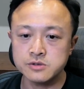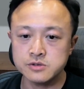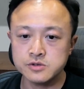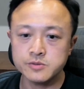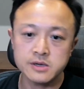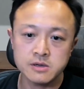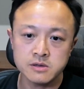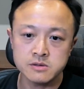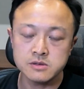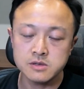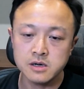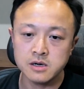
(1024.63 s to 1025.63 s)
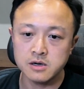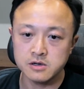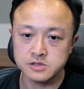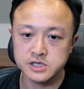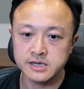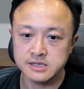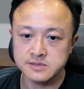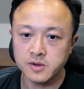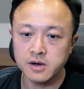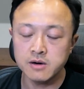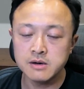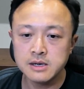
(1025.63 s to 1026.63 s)
It should be on chain as
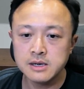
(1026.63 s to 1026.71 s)
well.